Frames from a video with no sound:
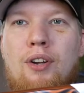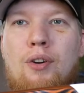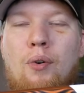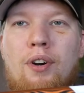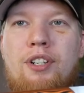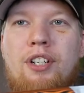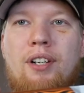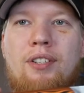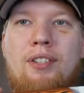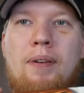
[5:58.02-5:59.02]

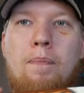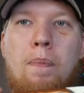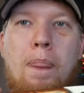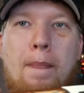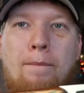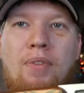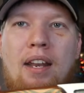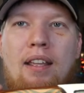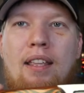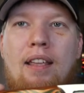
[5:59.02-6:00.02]
gorgeous,
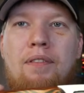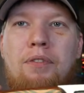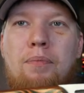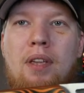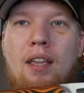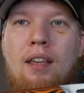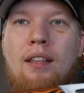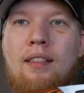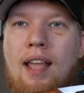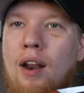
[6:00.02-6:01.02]
and it gives
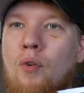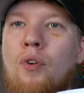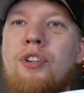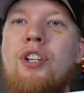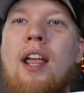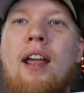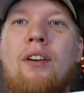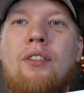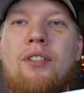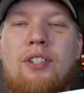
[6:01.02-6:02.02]
me that orange
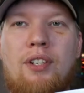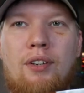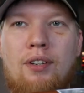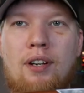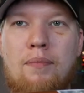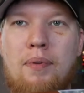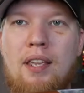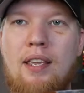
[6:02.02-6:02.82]
handle. It's still gonna be